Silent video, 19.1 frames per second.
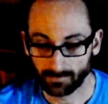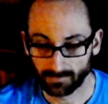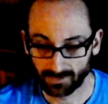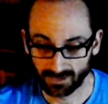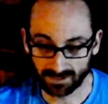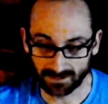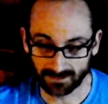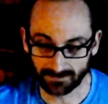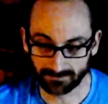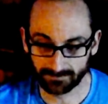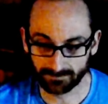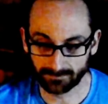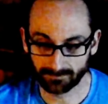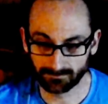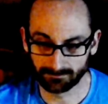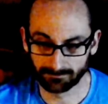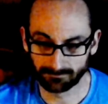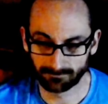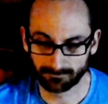the
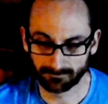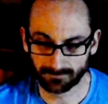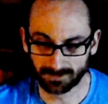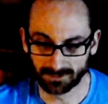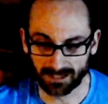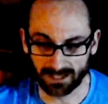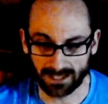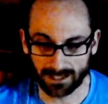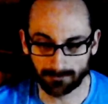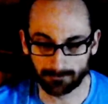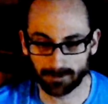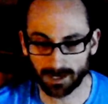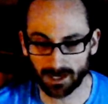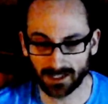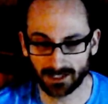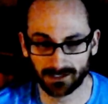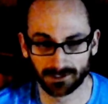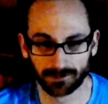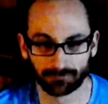name
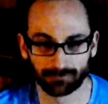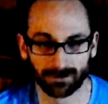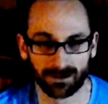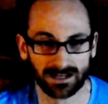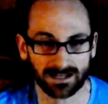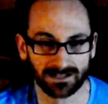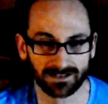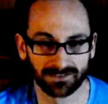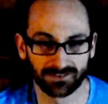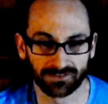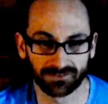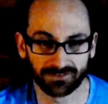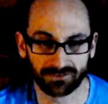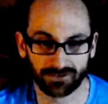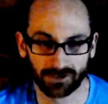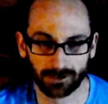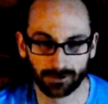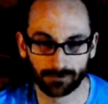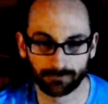kind of defines
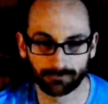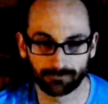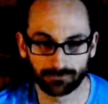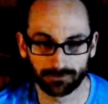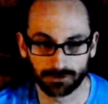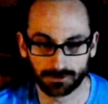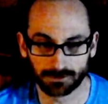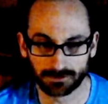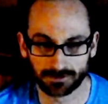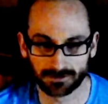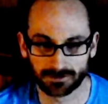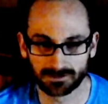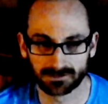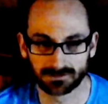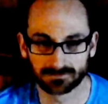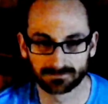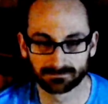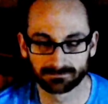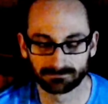itself.
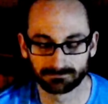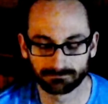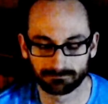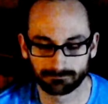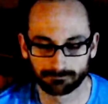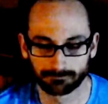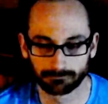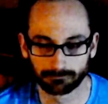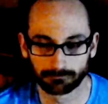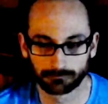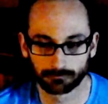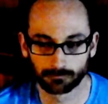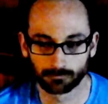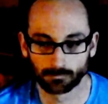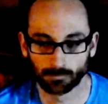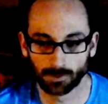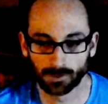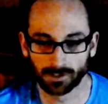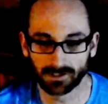You're
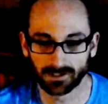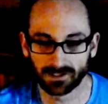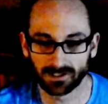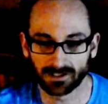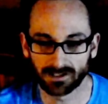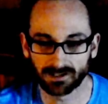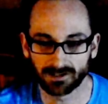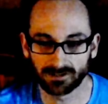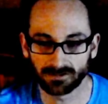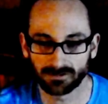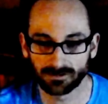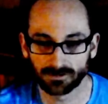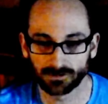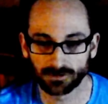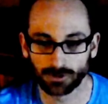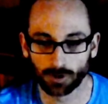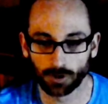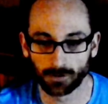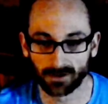really
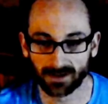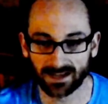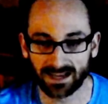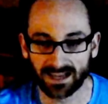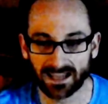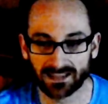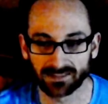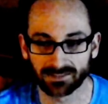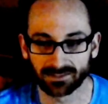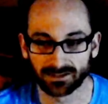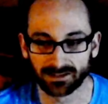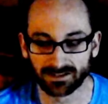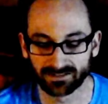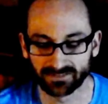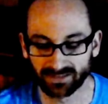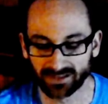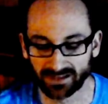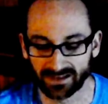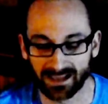going at
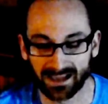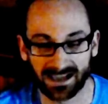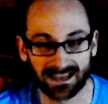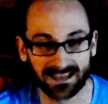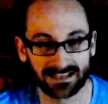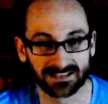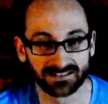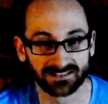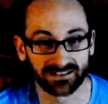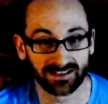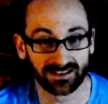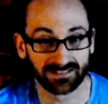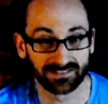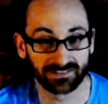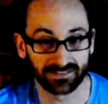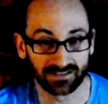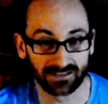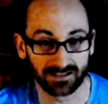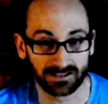things at a high
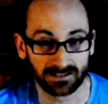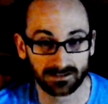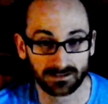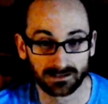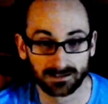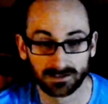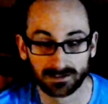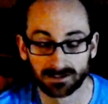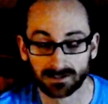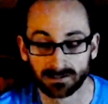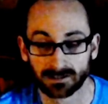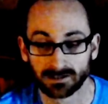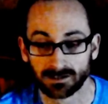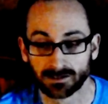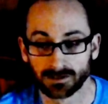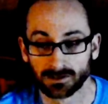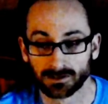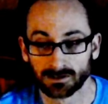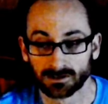intensity
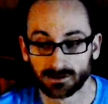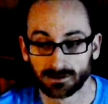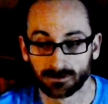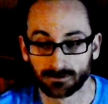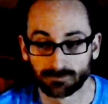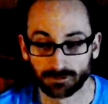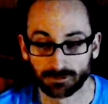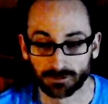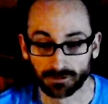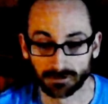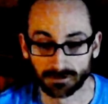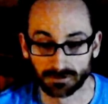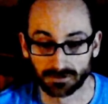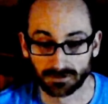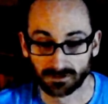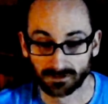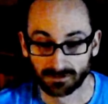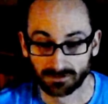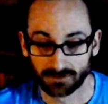
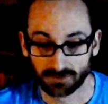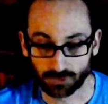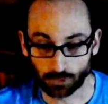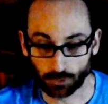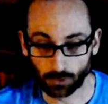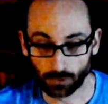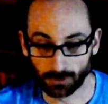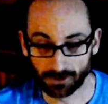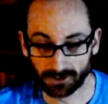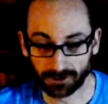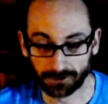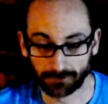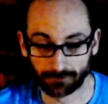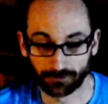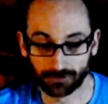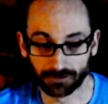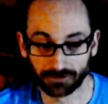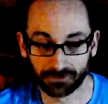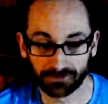for short
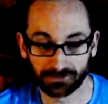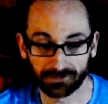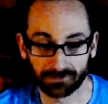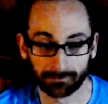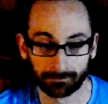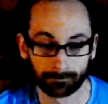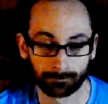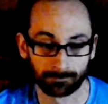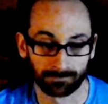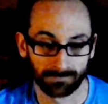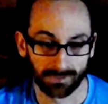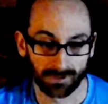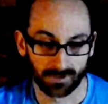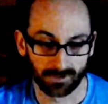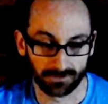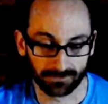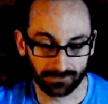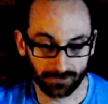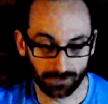intervals.
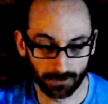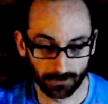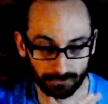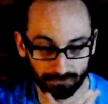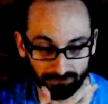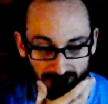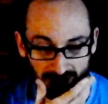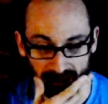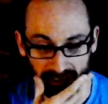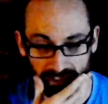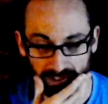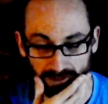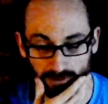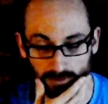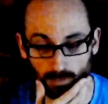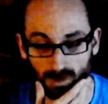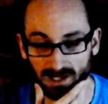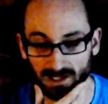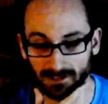So say you
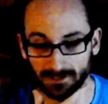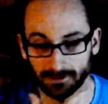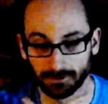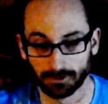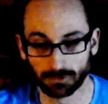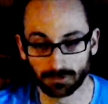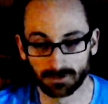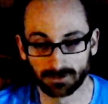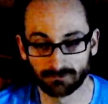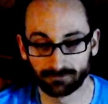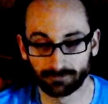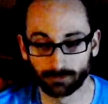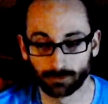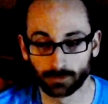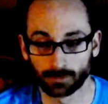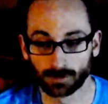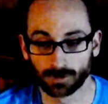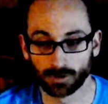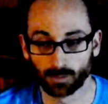wanted to do it
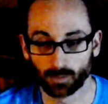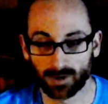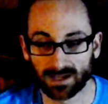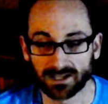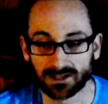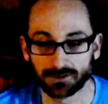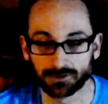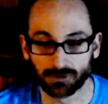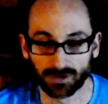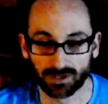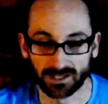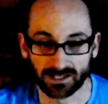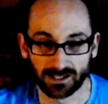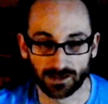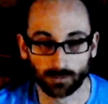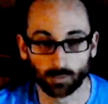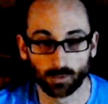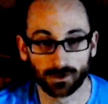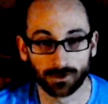for weight
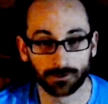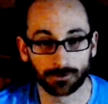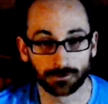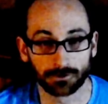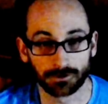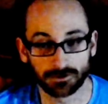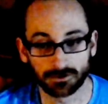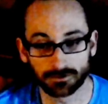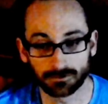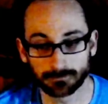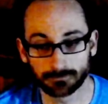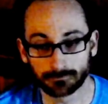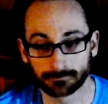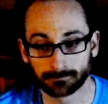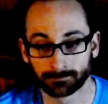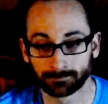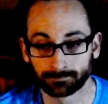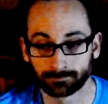training. What you could do